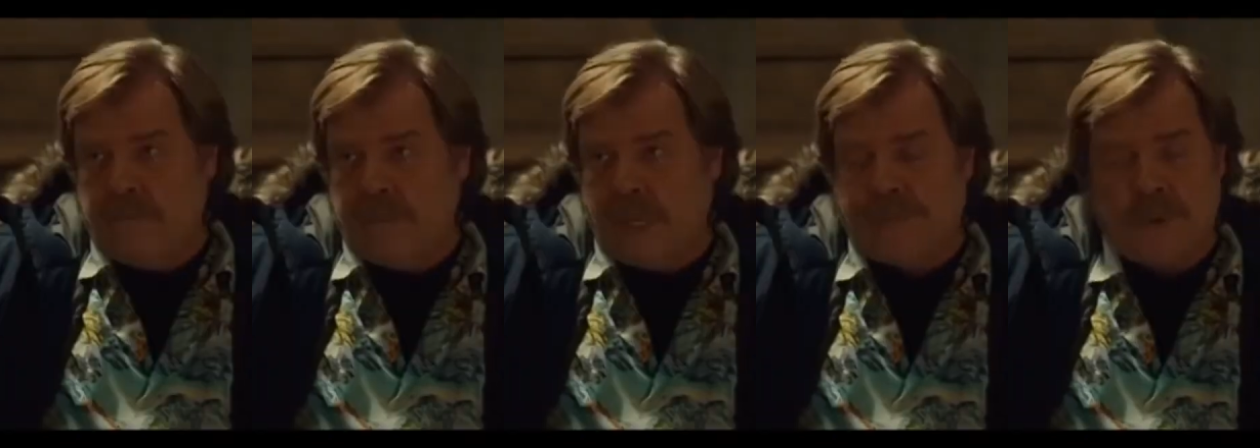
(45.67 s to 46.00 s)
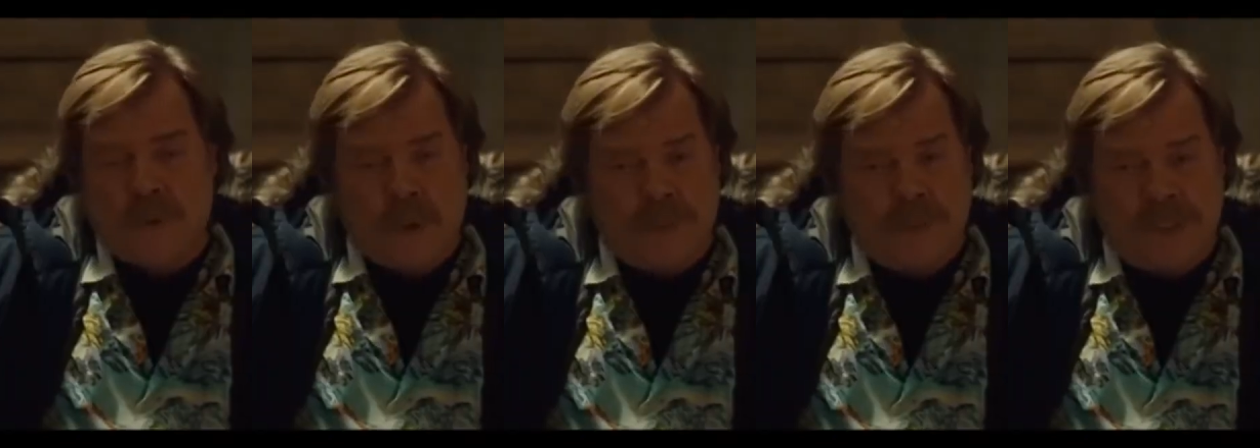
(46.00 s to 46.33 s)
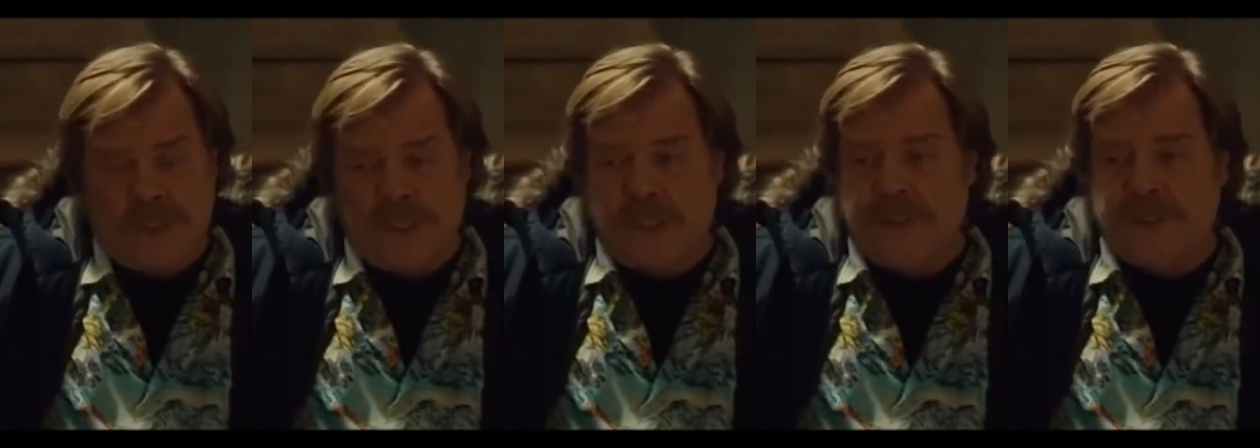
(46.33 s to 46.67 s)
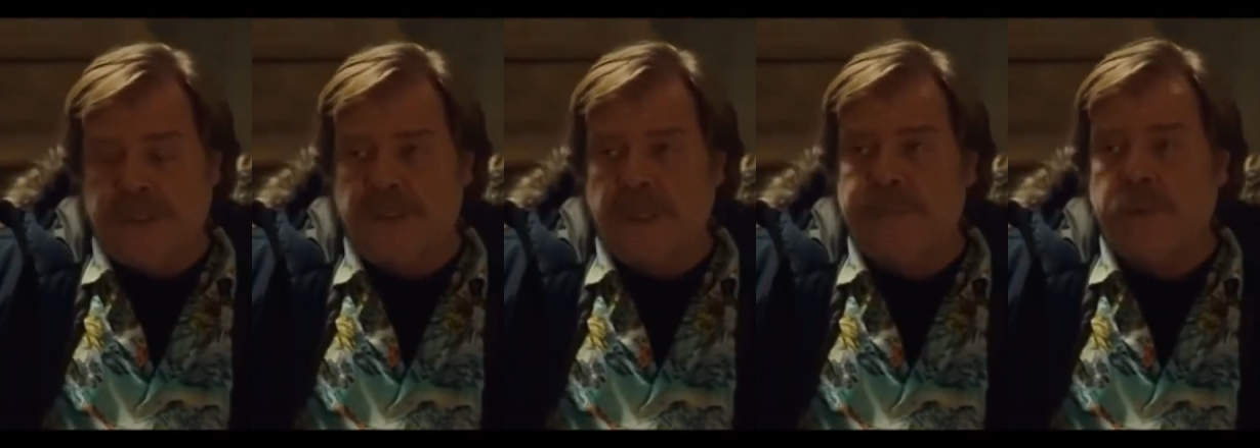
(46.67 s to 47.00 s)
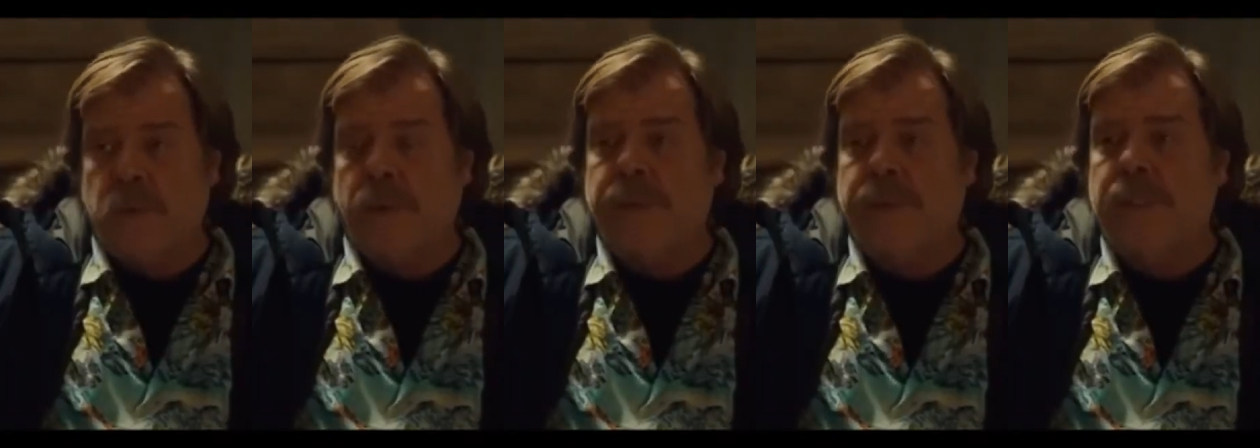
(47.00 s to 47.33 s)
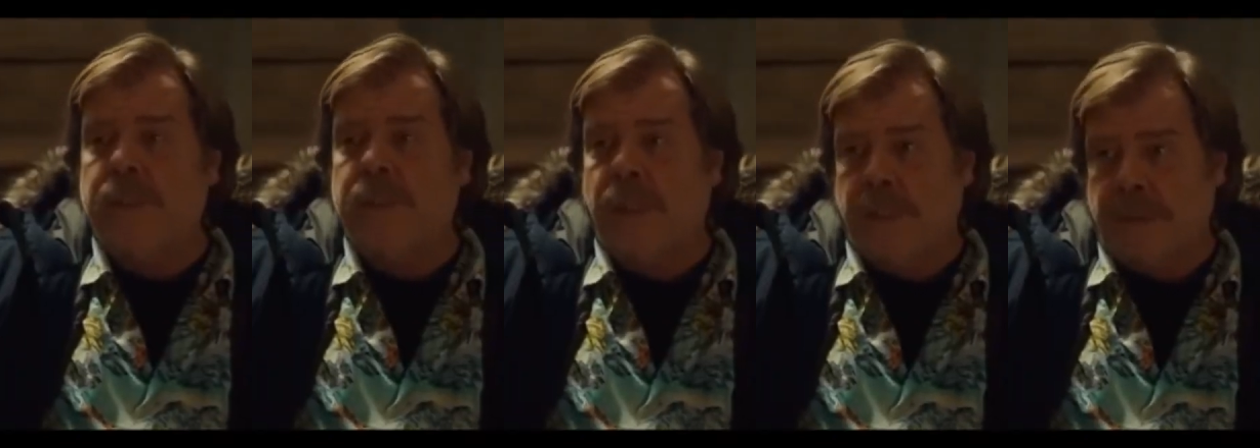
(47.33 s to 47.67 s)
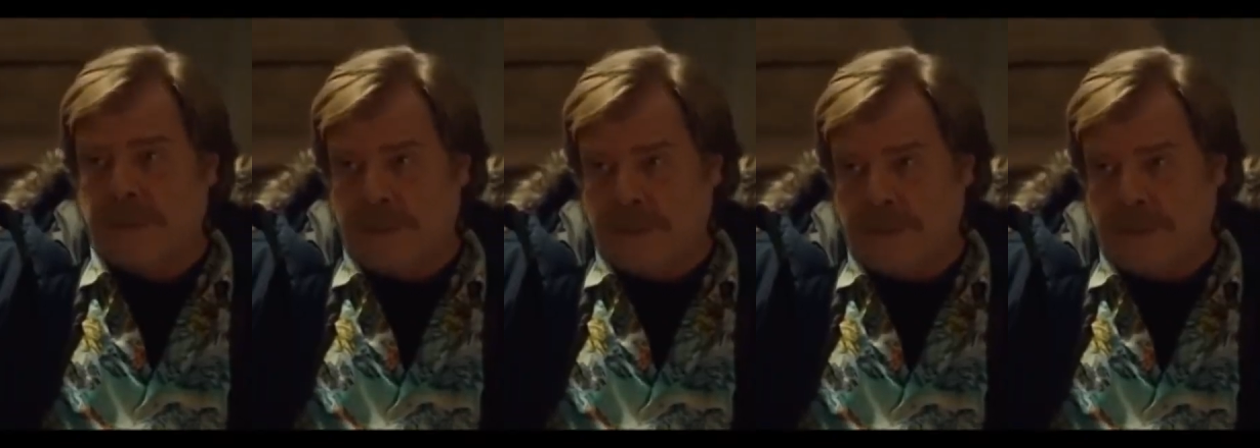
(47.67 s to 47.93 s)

Absorbent is as absorbent does.